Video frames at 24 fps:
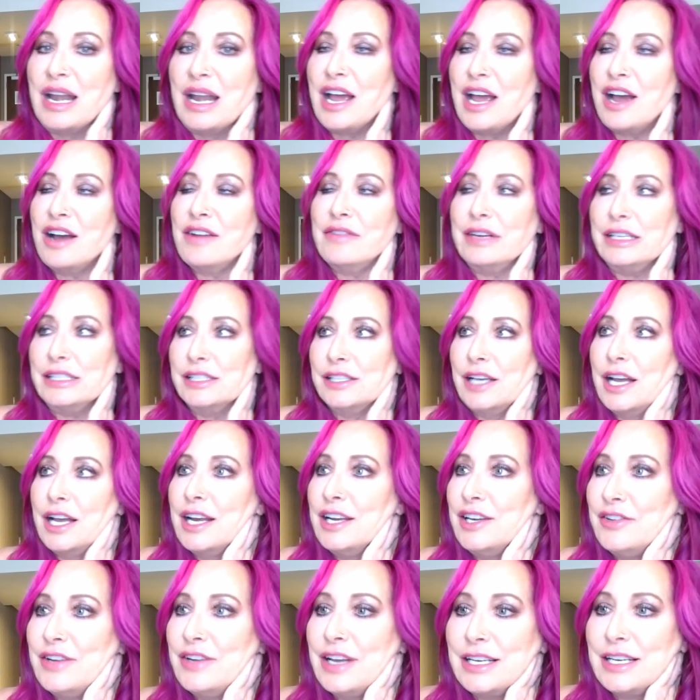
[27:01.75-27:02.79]
and I always thought
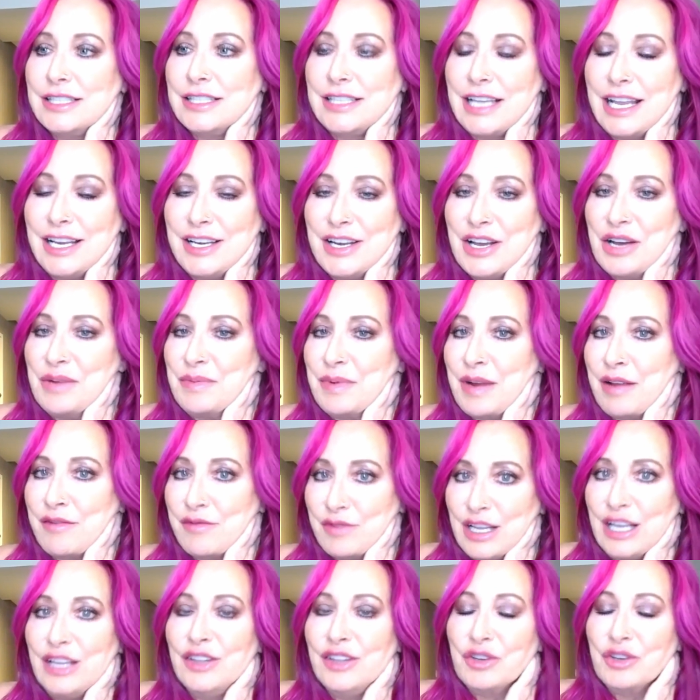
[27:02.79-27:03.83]
I knew how to say no, but I
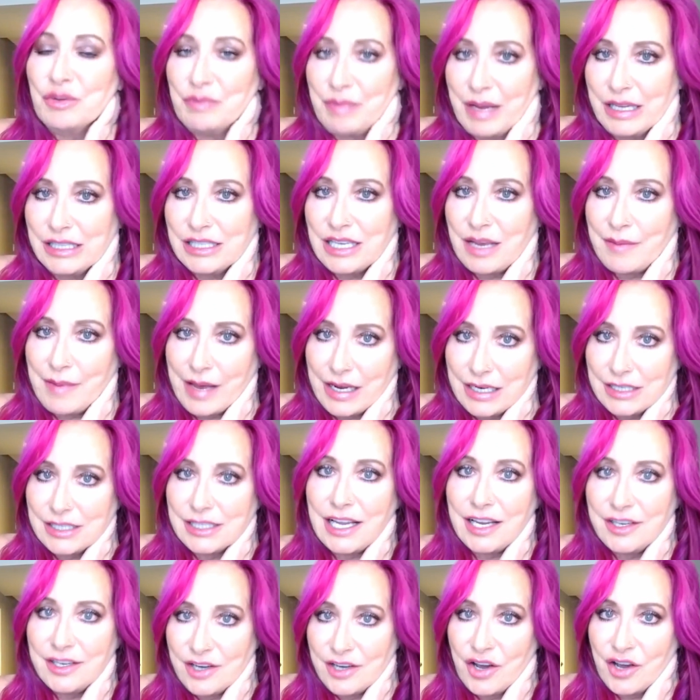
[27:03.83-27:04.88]
really learned big time how to
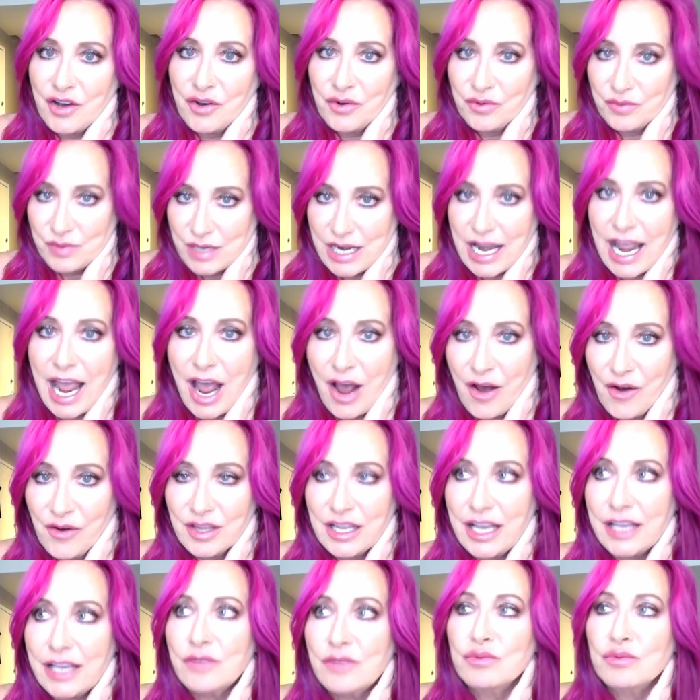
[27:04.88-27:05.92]
say no now,
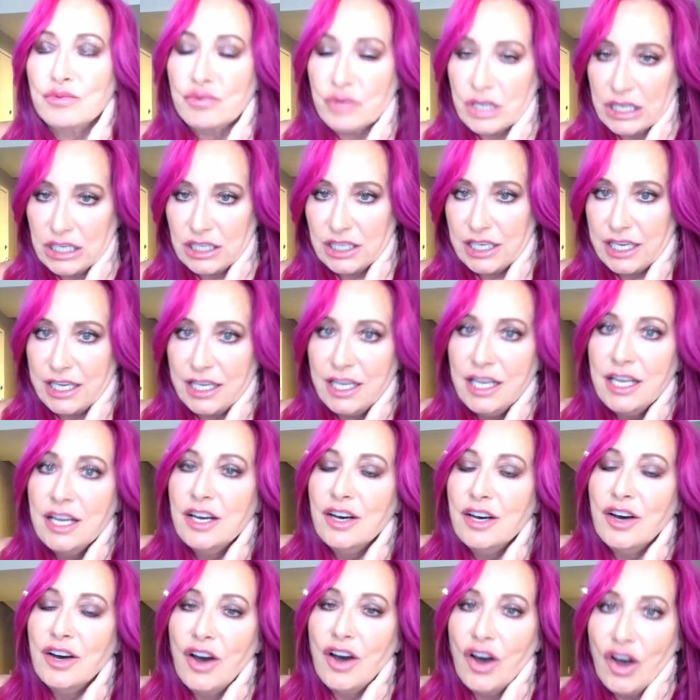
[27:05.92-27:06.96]
like really
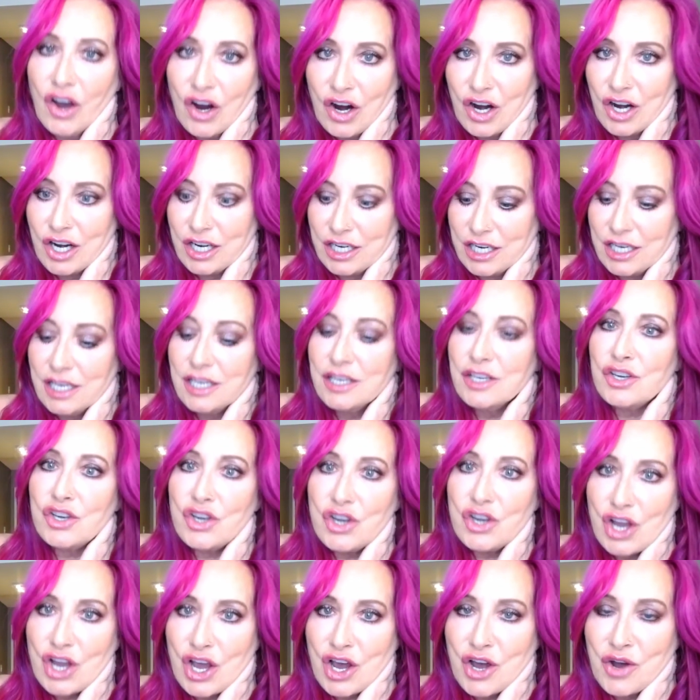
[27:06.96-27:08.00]
hard
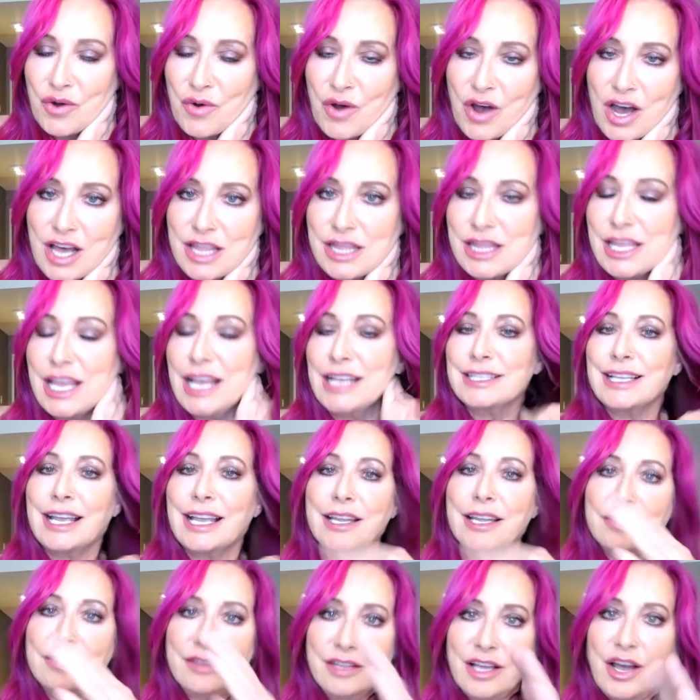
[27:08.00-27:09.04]
no on things,
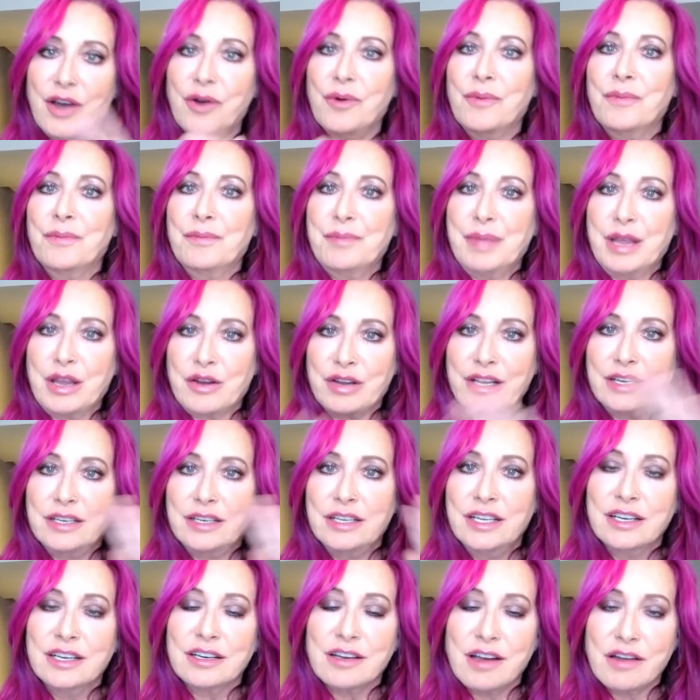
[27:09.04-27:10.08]
like no, period.
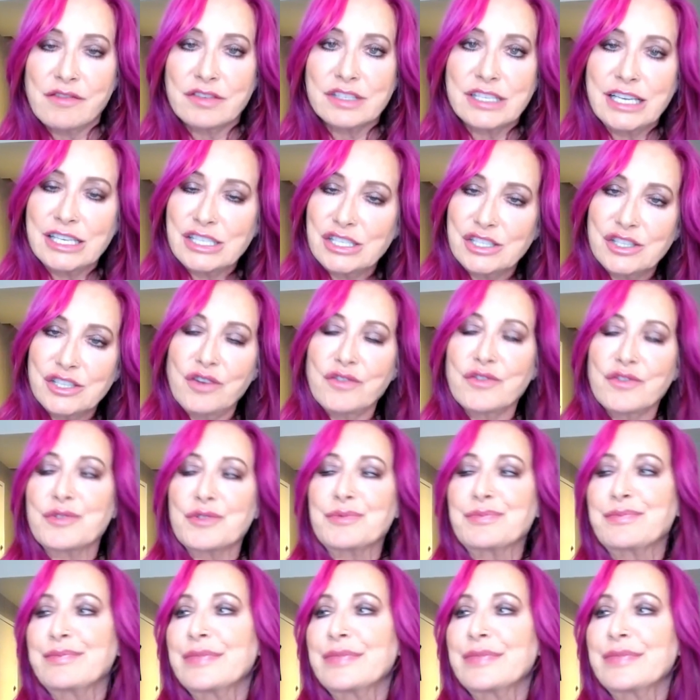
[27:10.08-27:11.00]
Conversation's over.